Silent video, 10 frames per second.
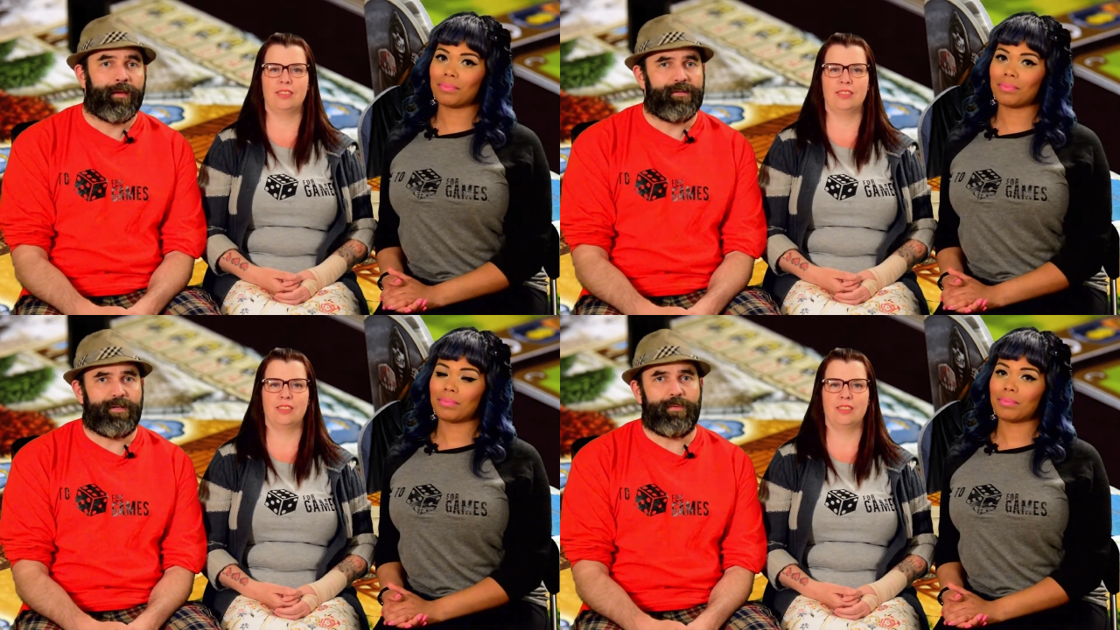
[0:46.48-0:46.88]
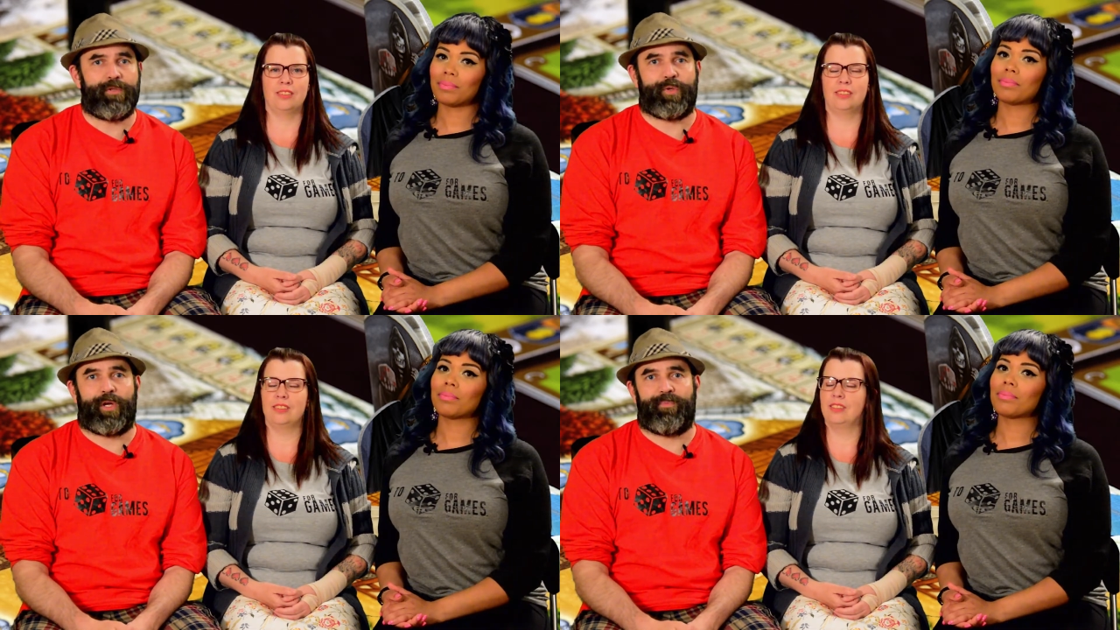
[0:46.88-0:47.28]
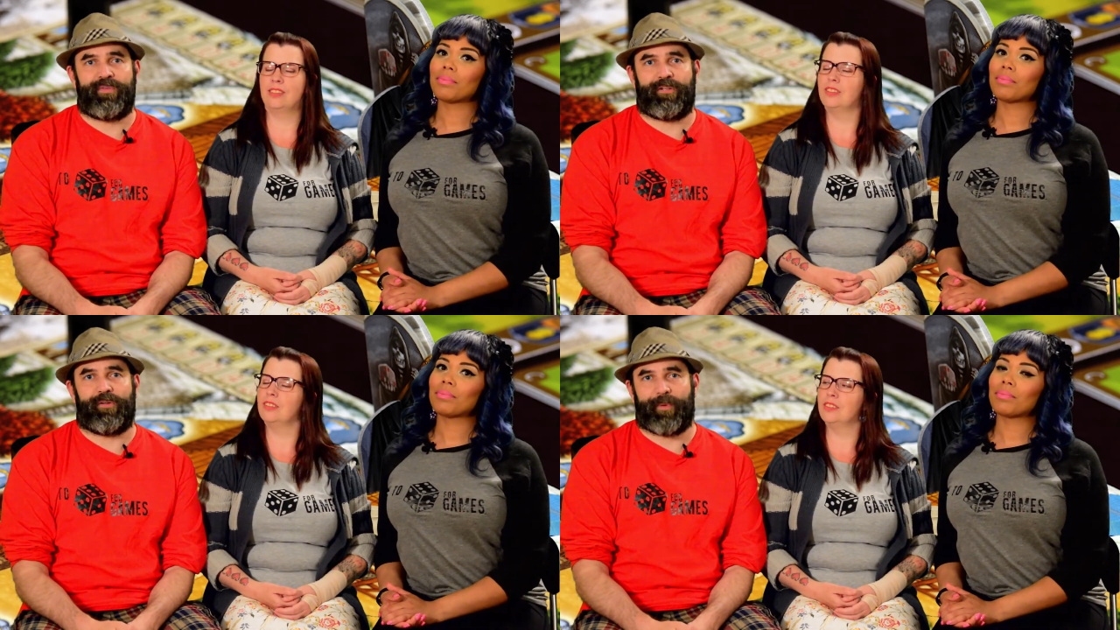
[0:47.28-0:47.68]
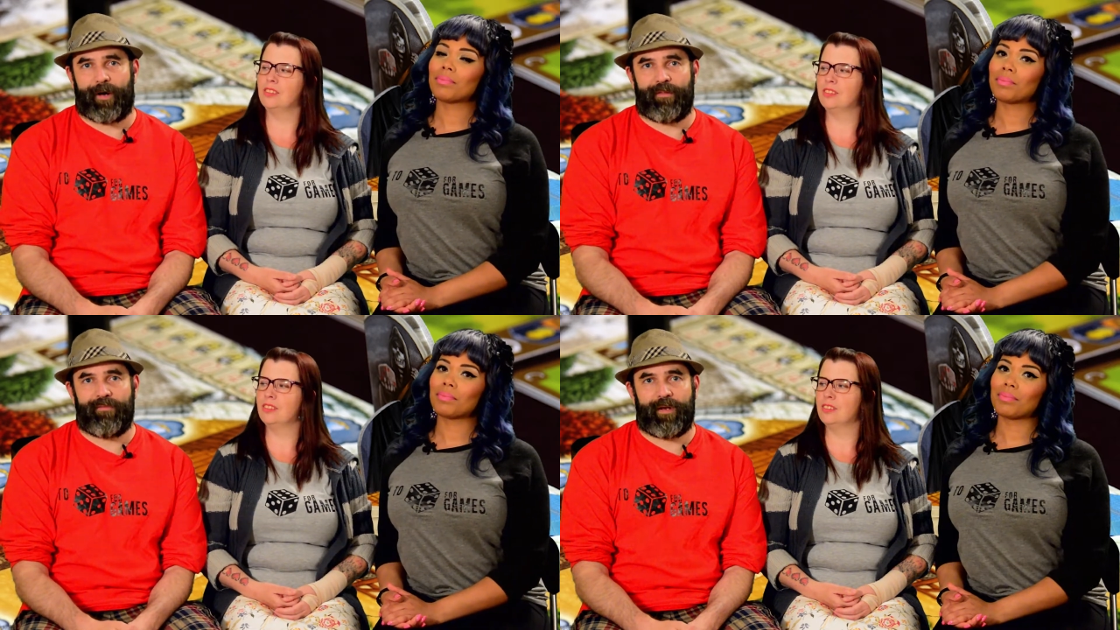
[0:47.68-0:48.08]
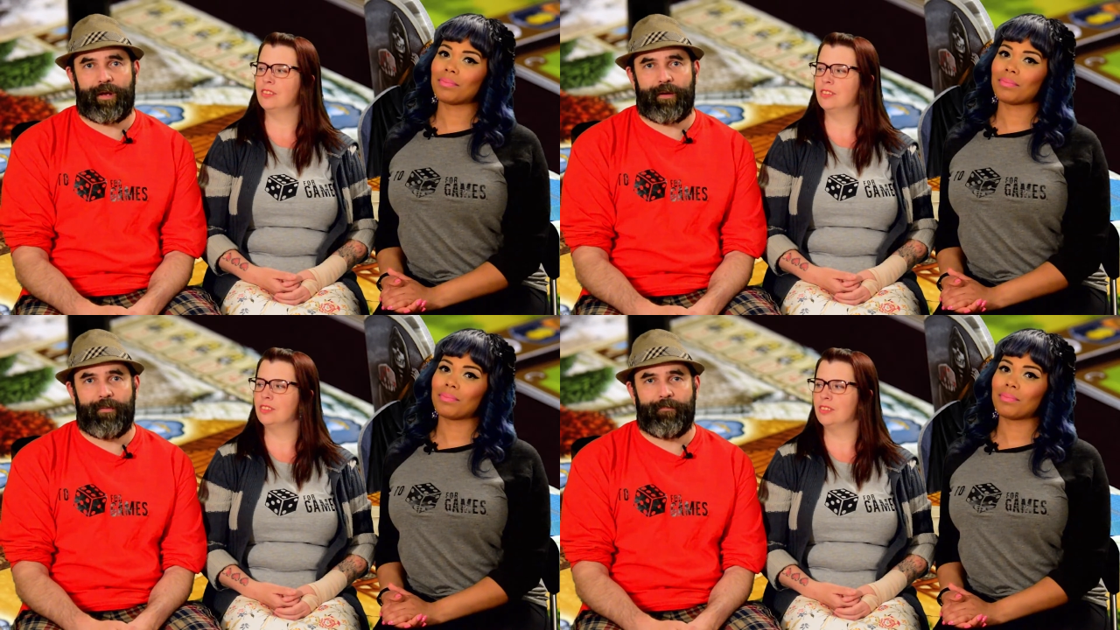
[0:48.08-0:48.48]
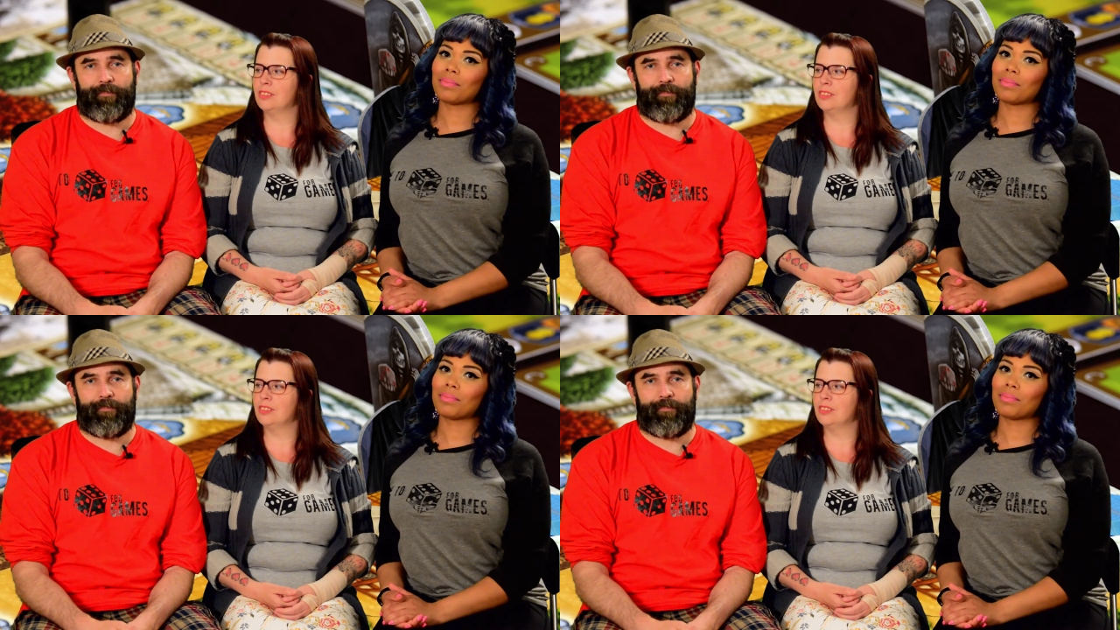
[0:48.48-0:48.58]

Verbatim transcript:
Speaker 1: Did you enjoy a particular part of the video?